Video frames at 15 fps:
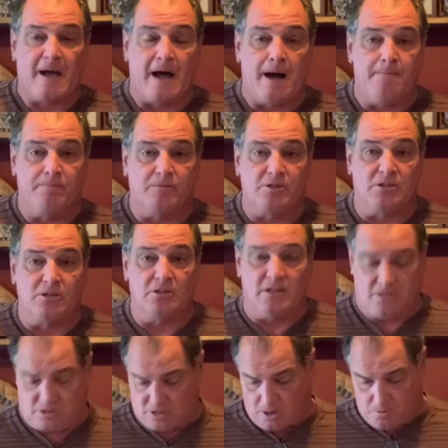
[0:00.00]
Um,
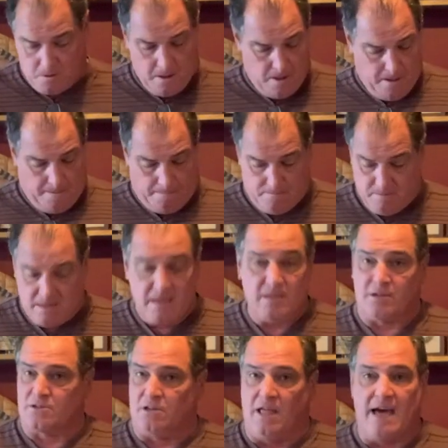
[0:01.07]
so
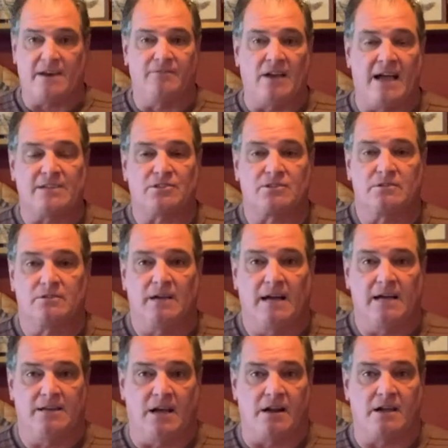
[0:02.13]
there's a lot of nice
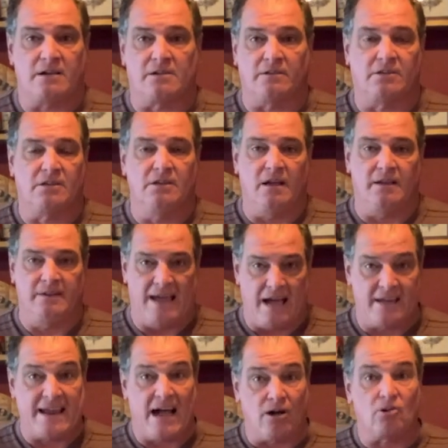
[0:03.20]
uh,
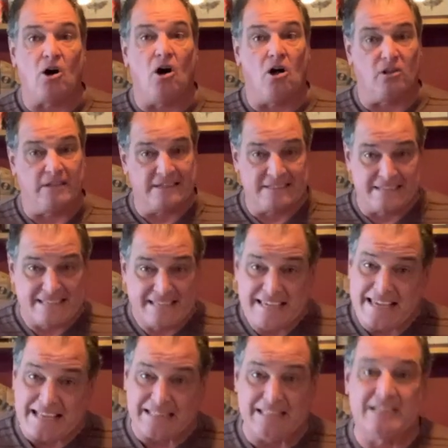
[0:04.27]
non-alcoholic
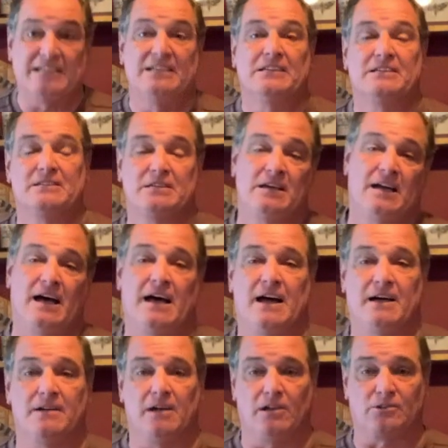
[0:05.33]
tequila
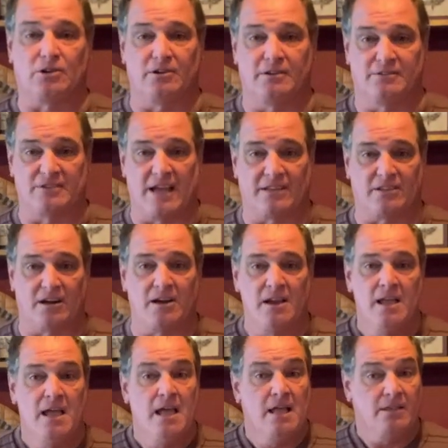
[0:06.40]
uh, alternatives out there.
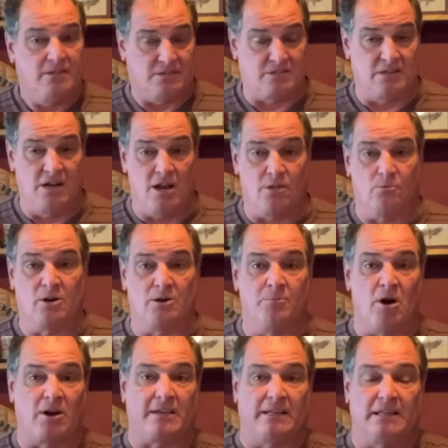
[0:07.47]
This is another one on the
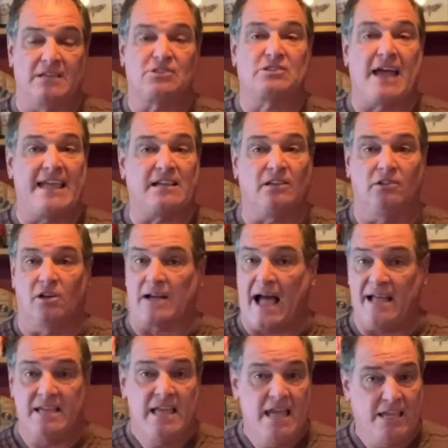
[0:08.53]
market. Let's take a look.
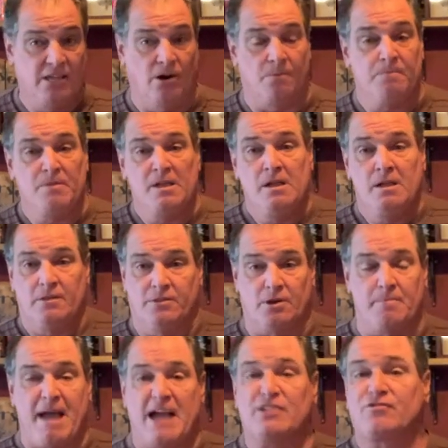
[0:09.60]
I, you know,
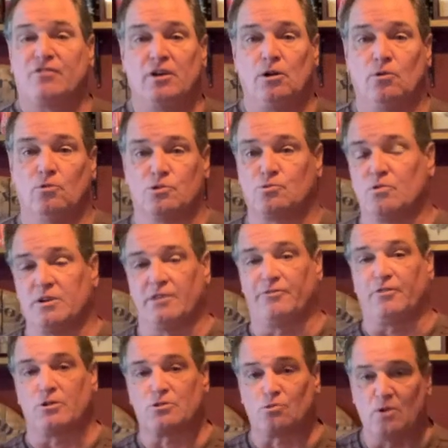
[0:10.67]
their Nashville was one of the
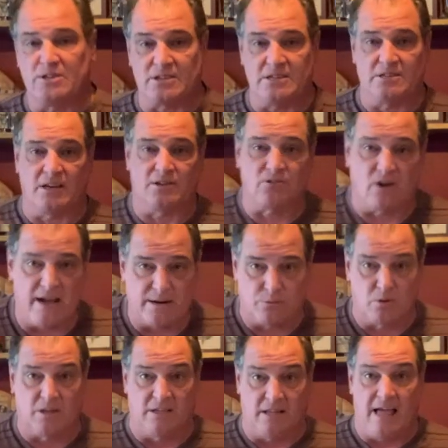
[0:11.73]
first whiskeys I tried.
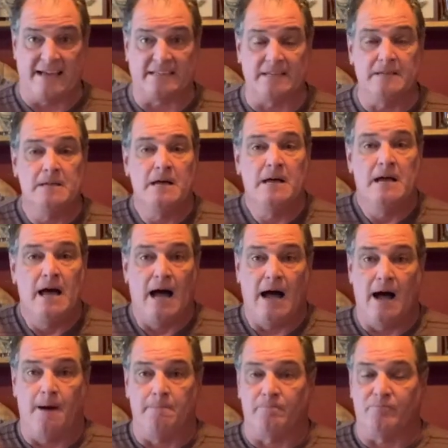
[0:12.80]
Really liked it.
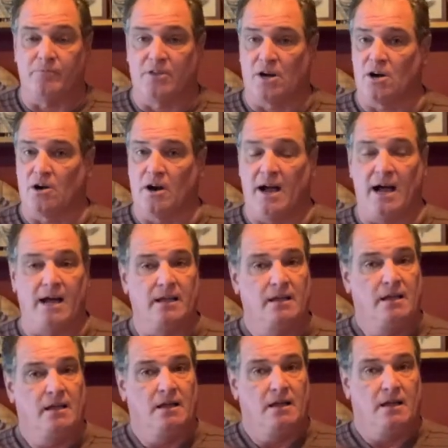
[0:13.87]
Um, their uh,
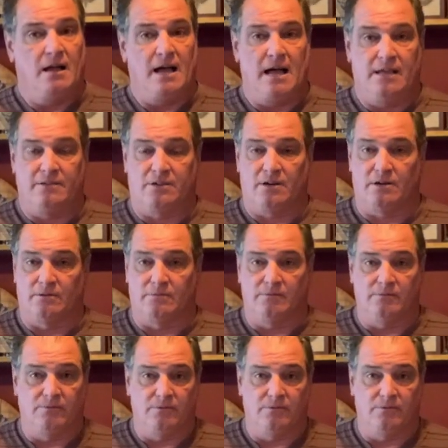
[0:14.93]
uh, their